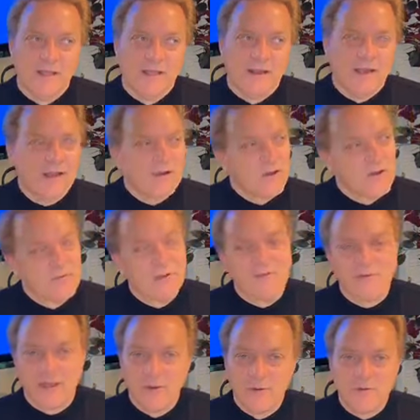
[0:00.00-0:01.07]
I don't know
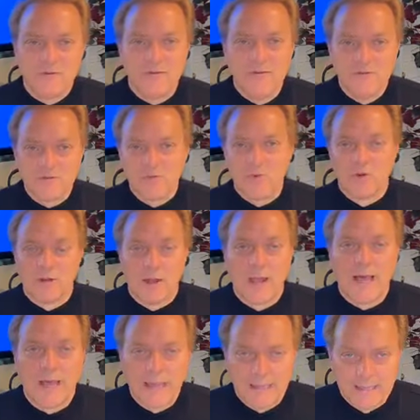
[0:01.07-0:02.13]
if I would use the word
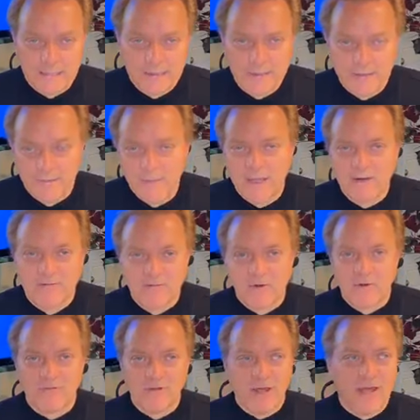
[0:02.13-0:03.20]
lion, the
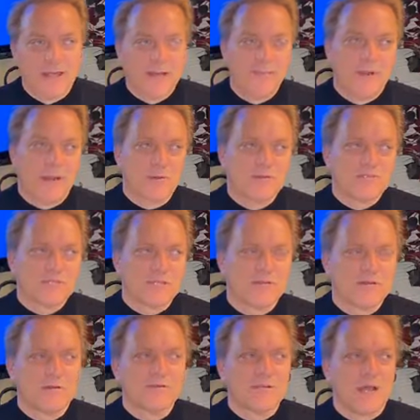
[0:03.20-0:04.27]
metaphor of lion, but I would say
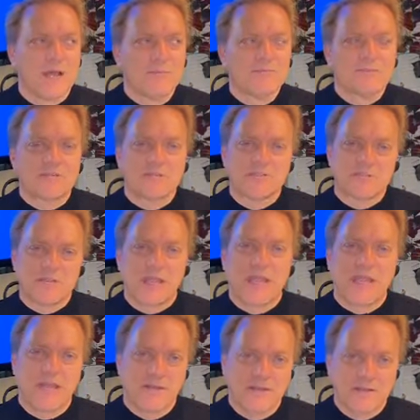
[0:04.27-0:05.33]
there are times to
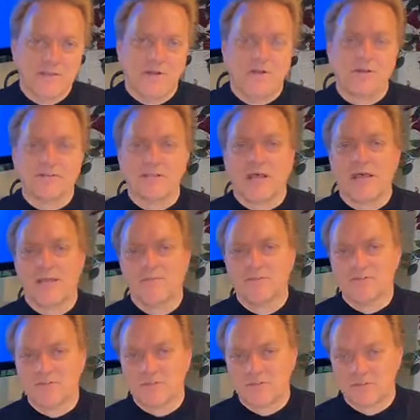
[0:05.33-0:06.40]
stand and there are
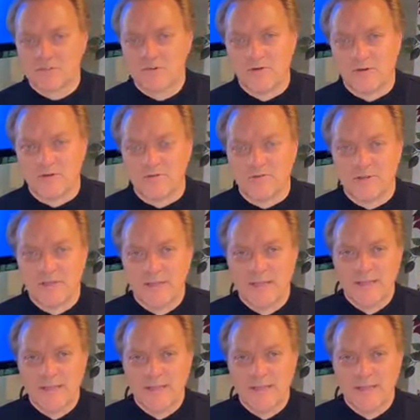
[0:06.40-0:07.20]
times to serve.